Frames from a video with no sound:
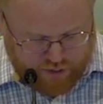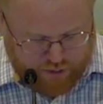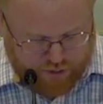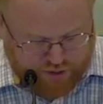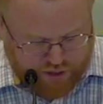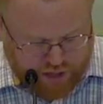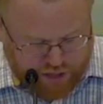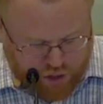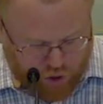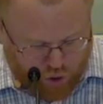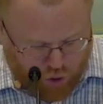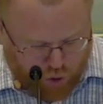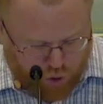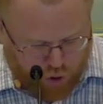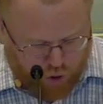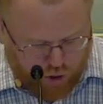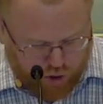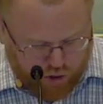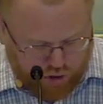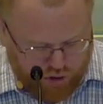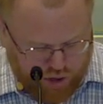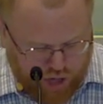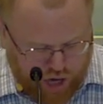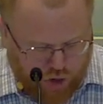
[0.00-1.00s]
is an
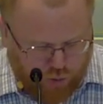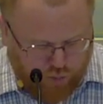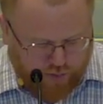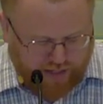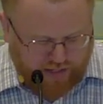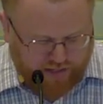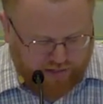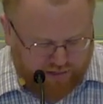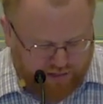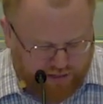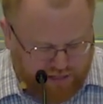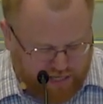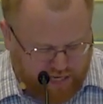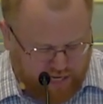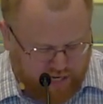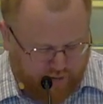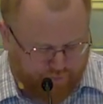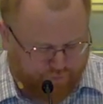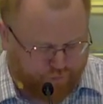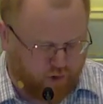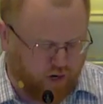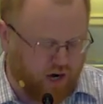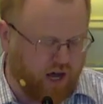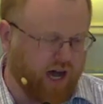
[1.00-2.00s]
ongoing need
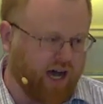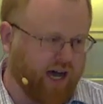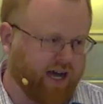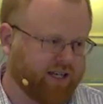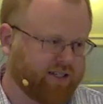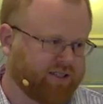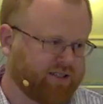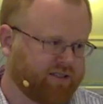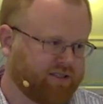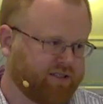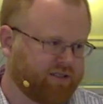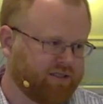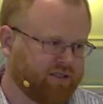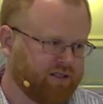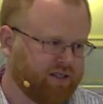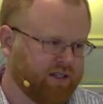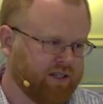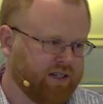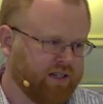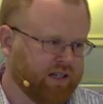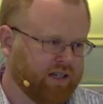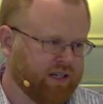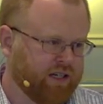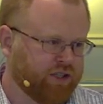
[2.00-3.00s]
for us
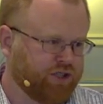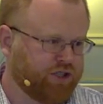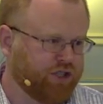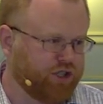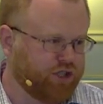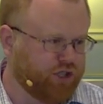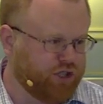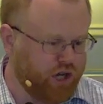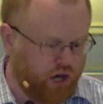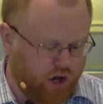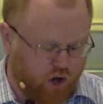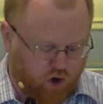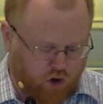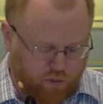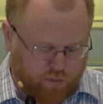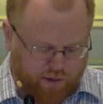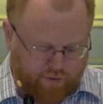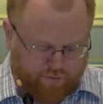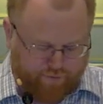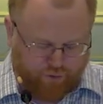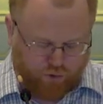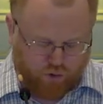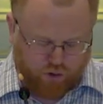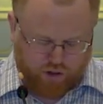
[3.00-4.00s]
to go
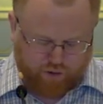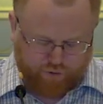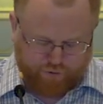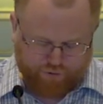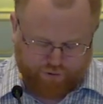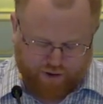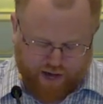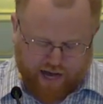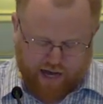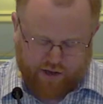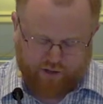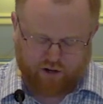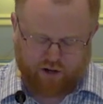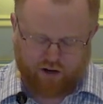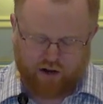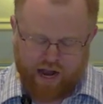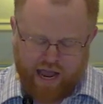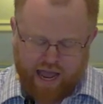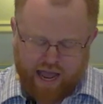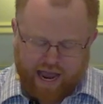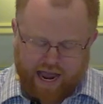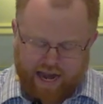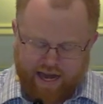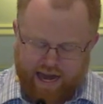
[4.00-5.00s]
before the Father
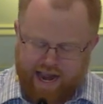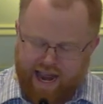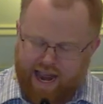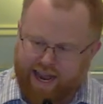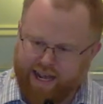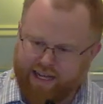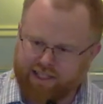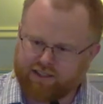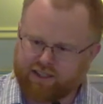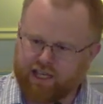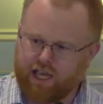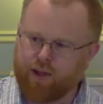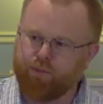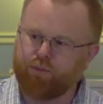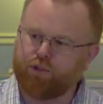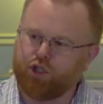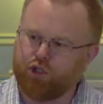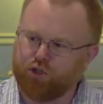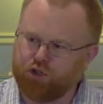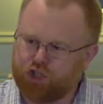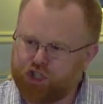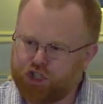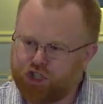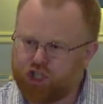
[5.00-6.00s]
and ask Him to
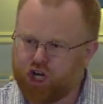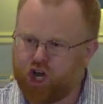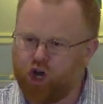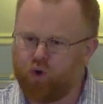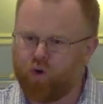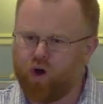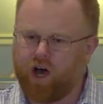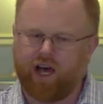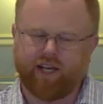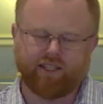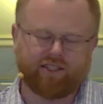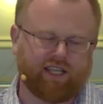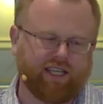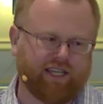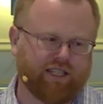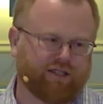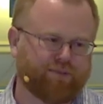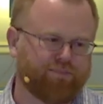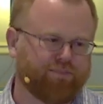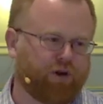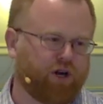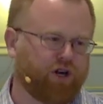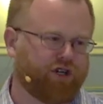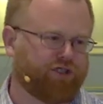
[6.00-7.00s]
show us His
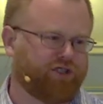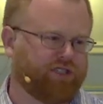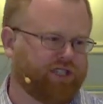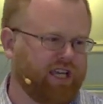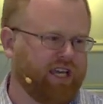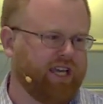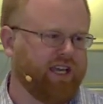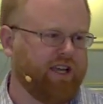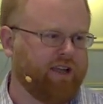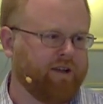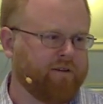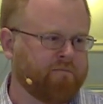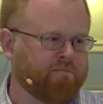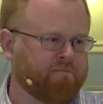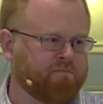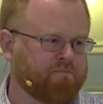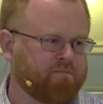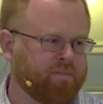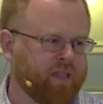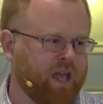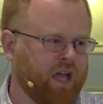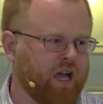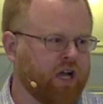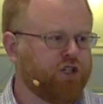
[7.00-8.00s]
mercy,
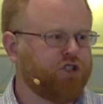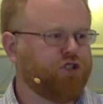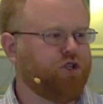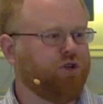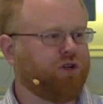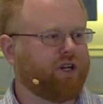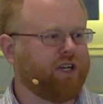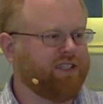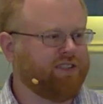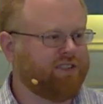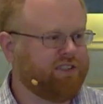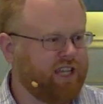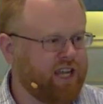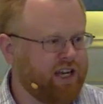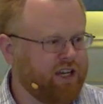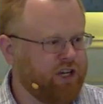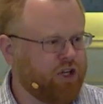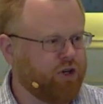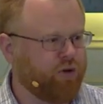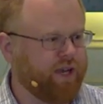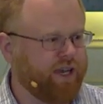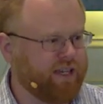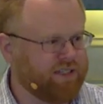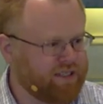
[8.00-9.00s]
to continue
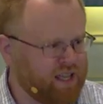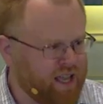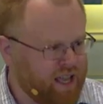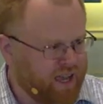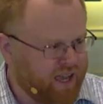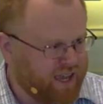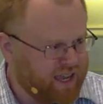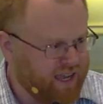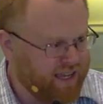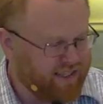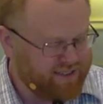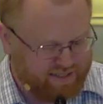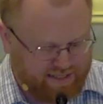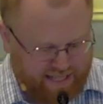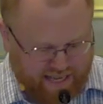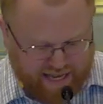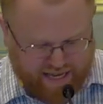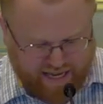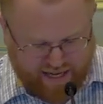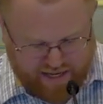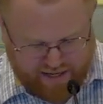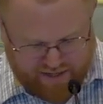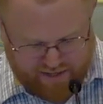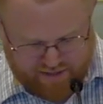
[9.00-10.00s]
His
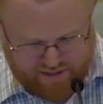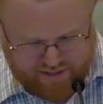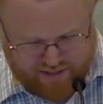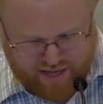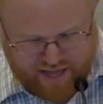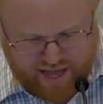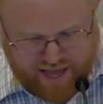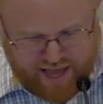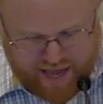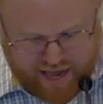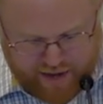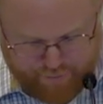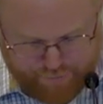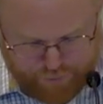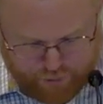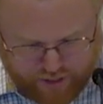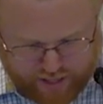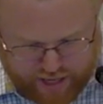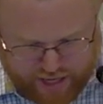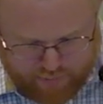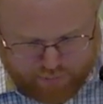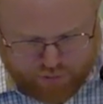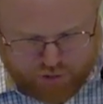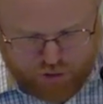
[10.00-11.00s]
chesed, and for
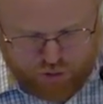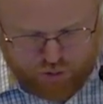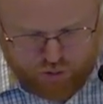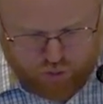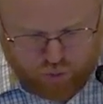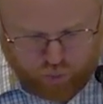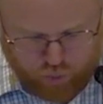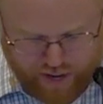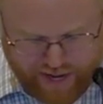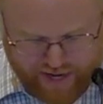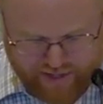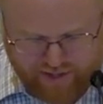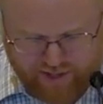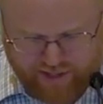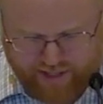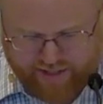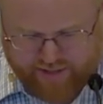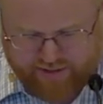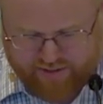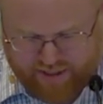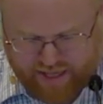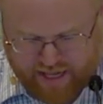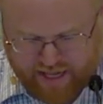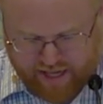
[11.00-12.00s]
Him to grant
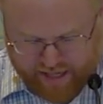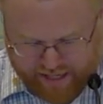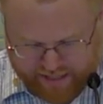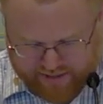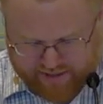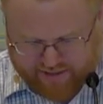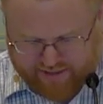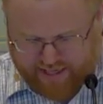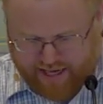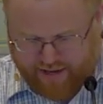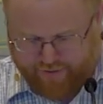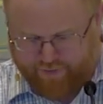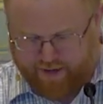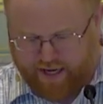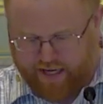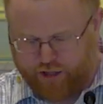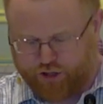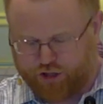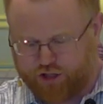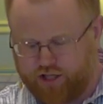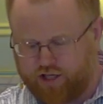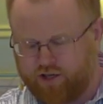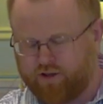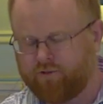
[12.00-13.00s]
us His
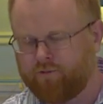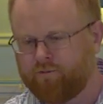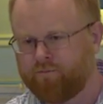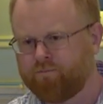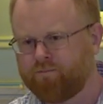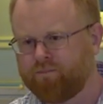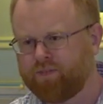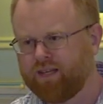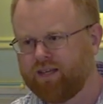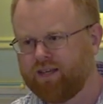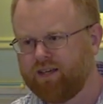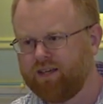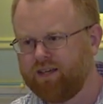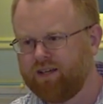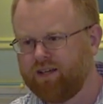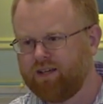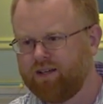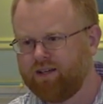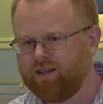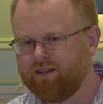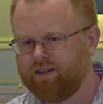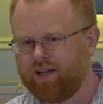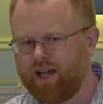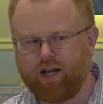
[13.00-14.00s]
salvation.
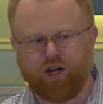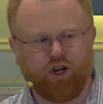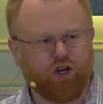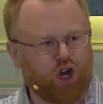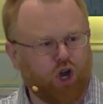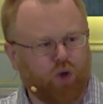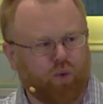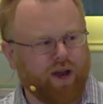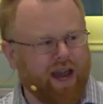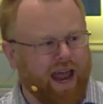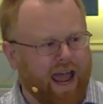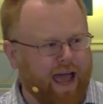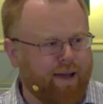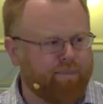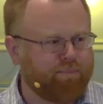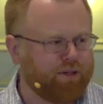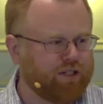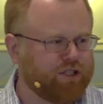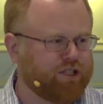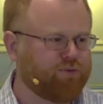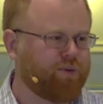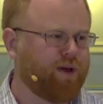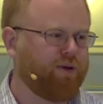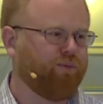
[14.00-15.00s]
And you know what
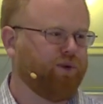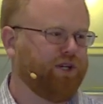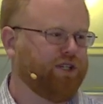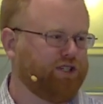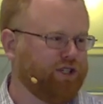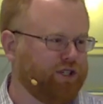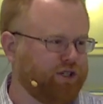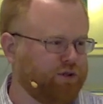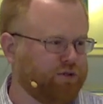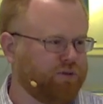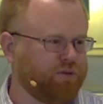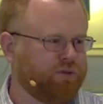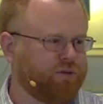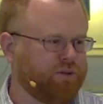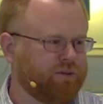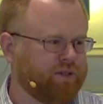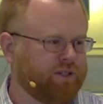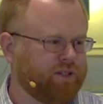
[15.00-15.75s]
happens when we do?